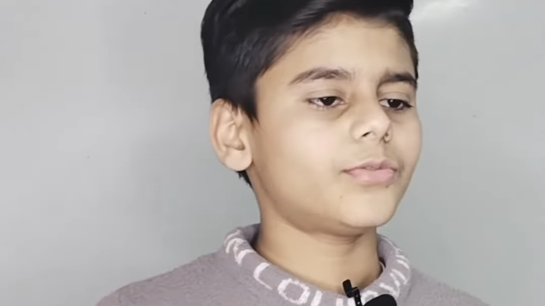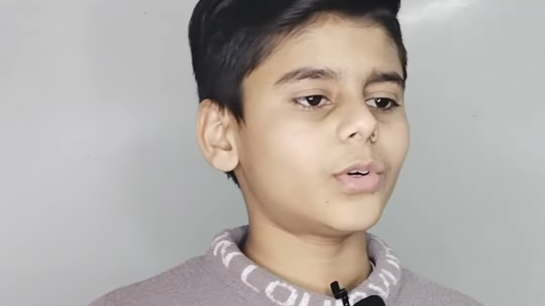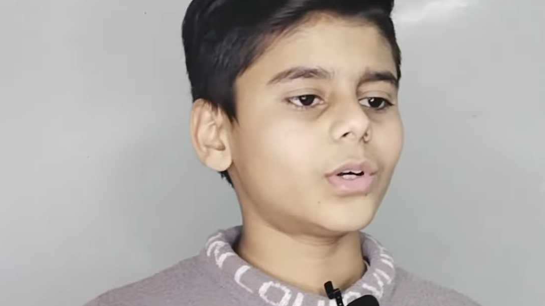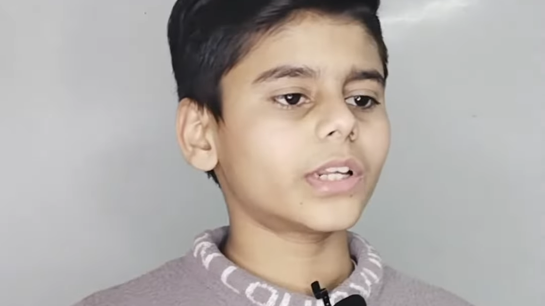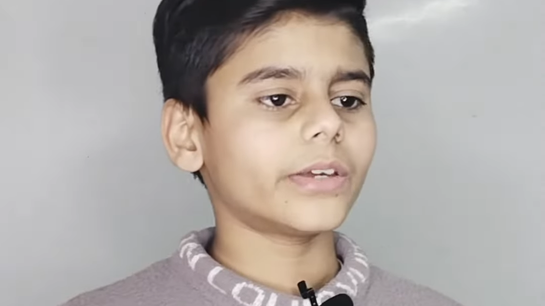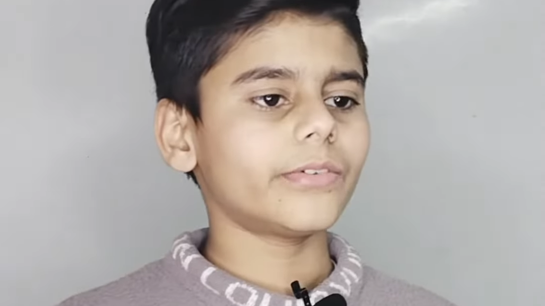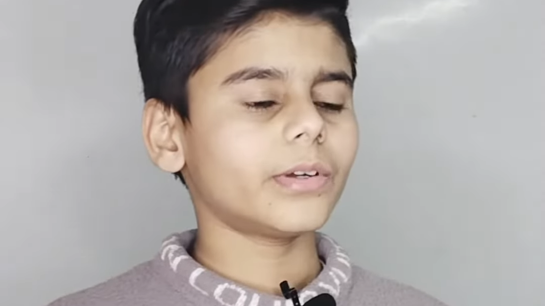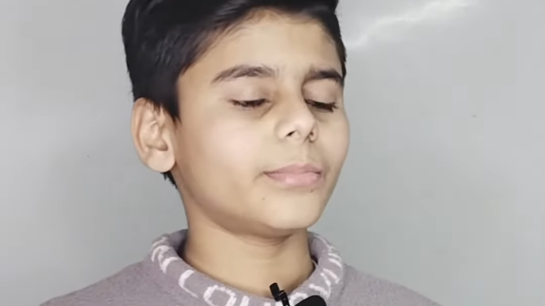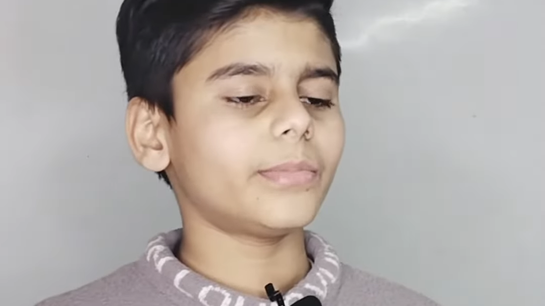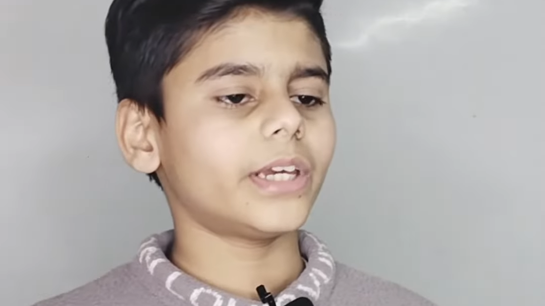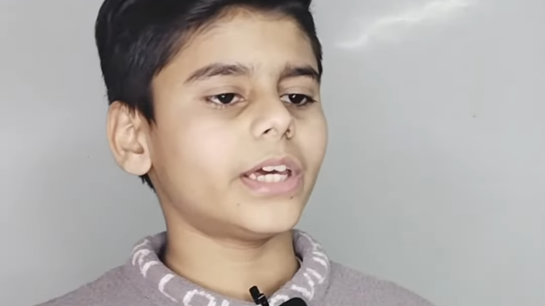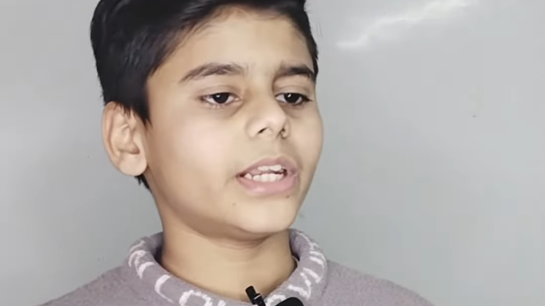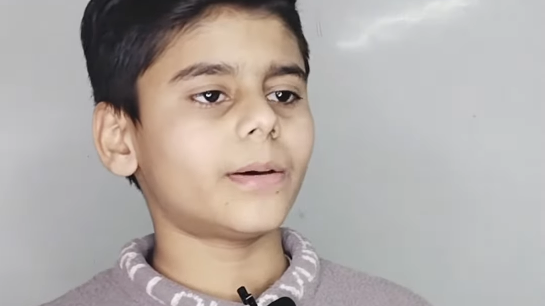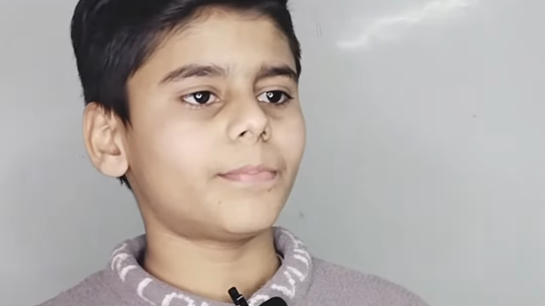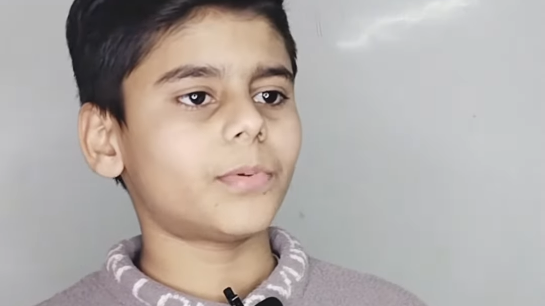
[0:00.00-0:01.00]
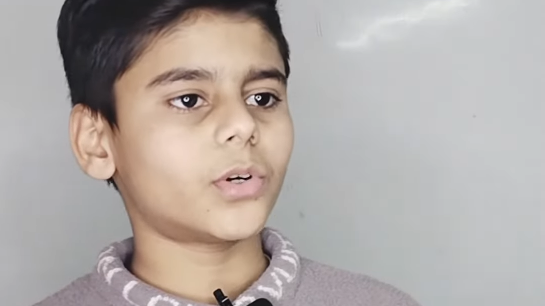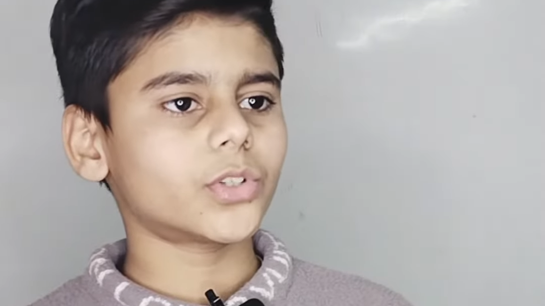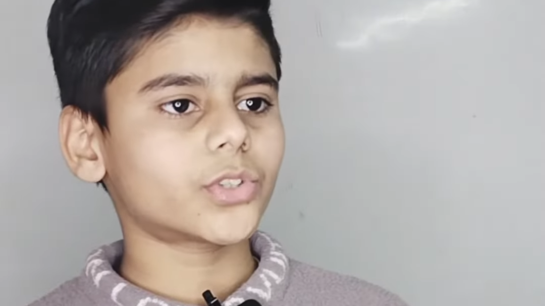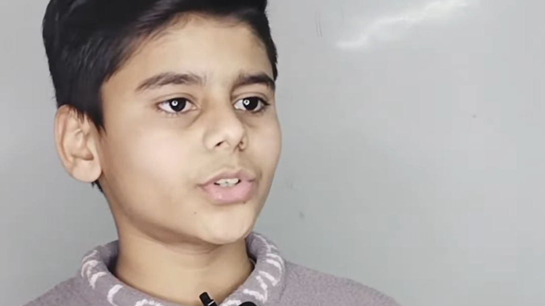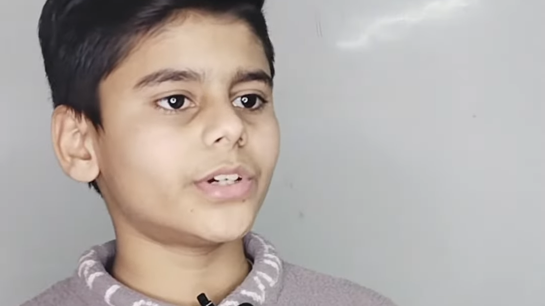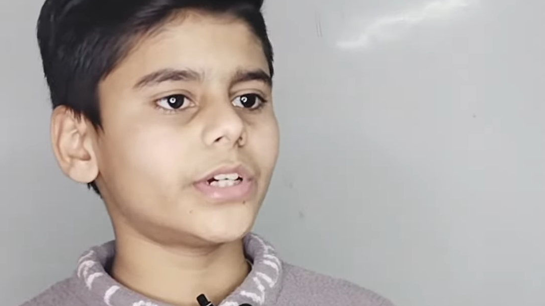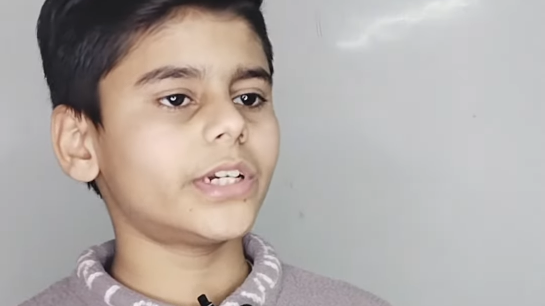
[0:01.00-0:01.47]
you for giving me an
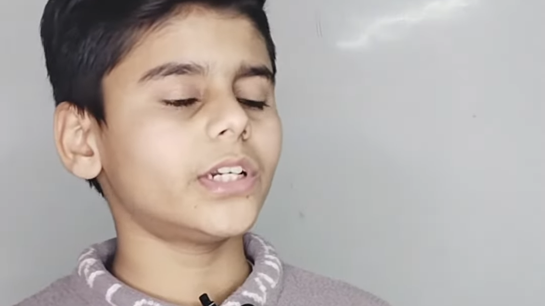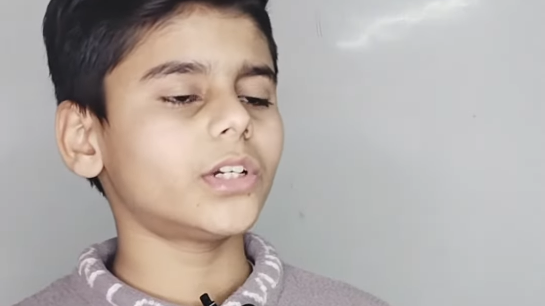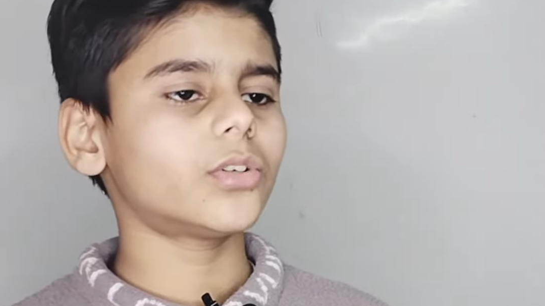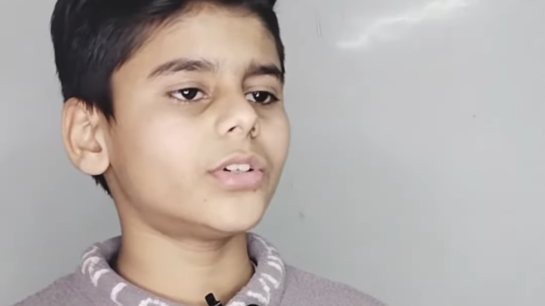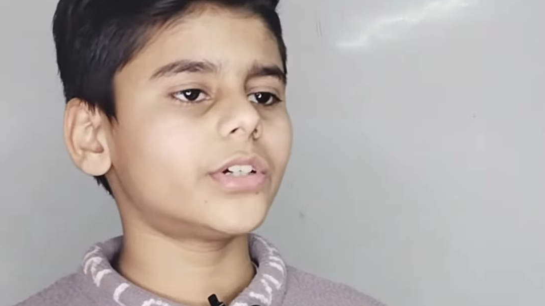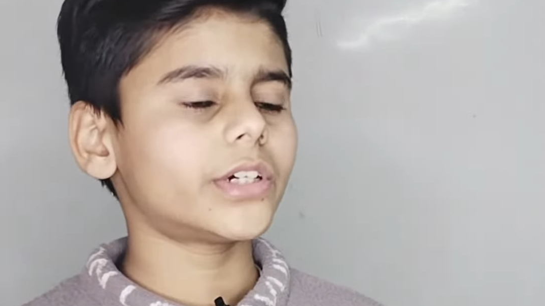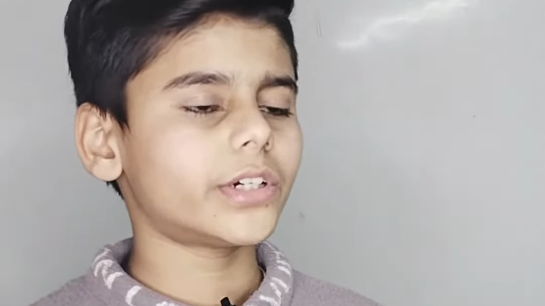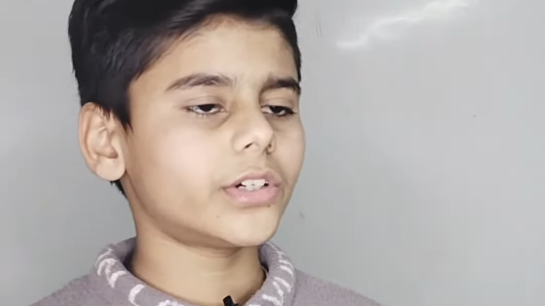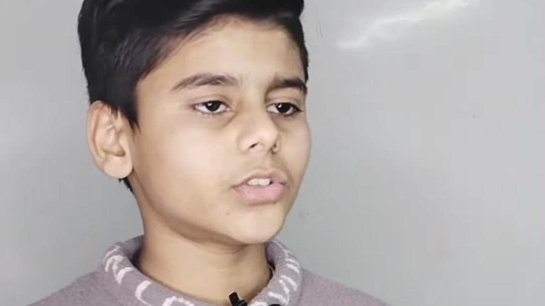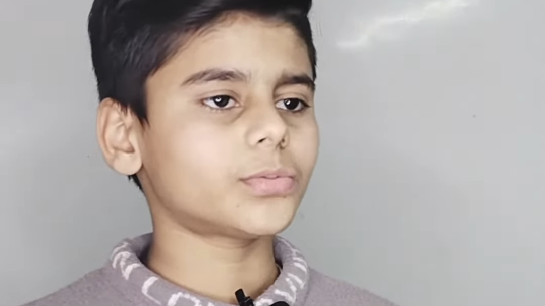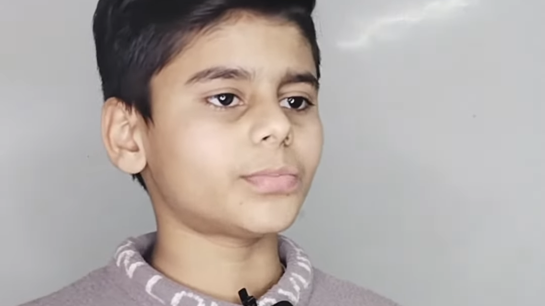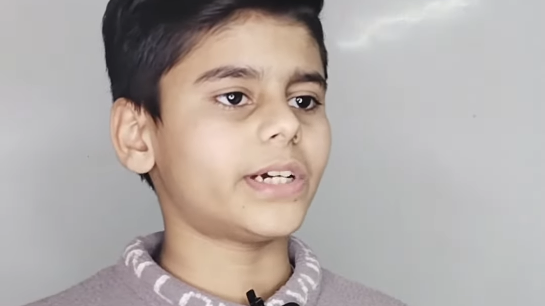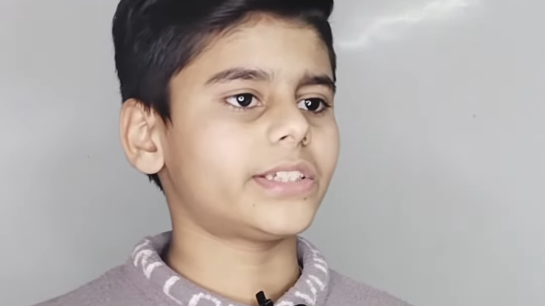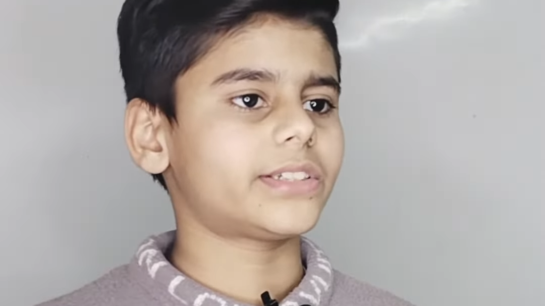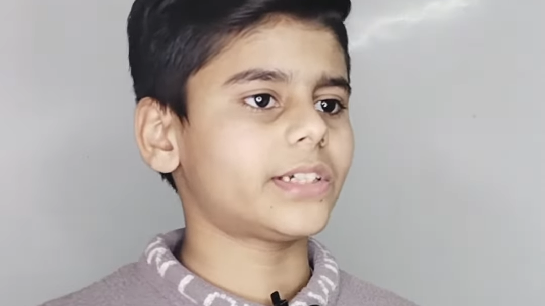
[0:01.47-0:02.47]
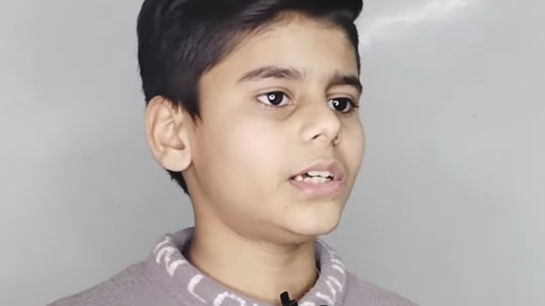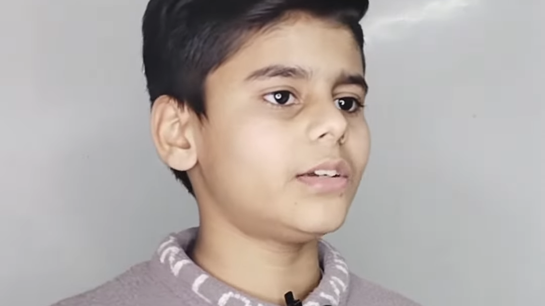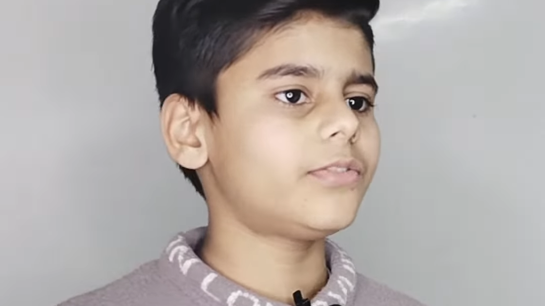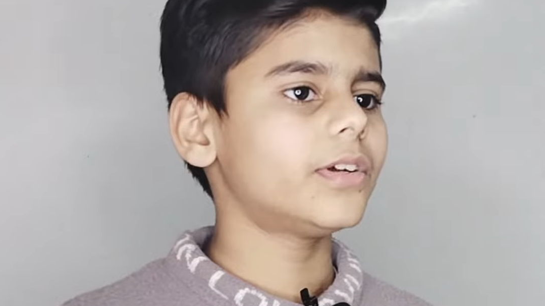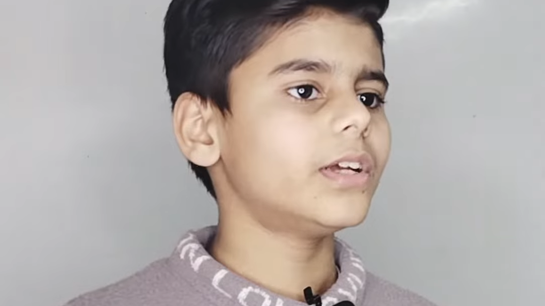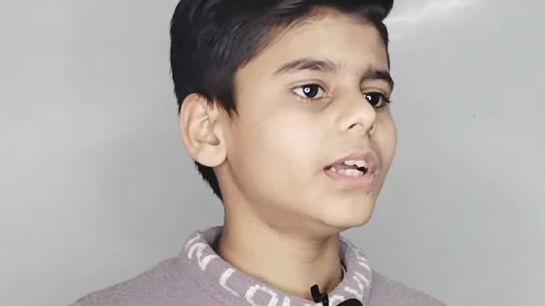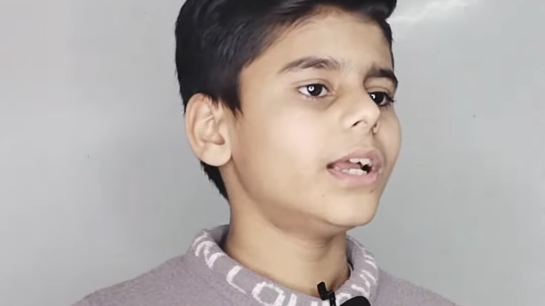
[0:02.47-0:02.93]
opportunity to introduce
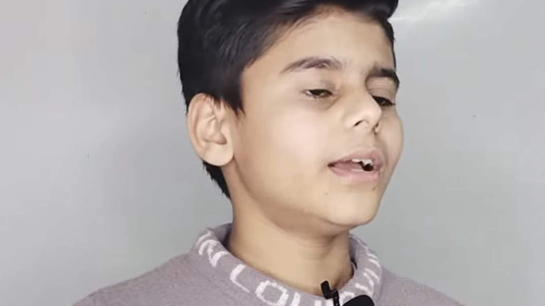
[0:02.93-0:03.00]
myself.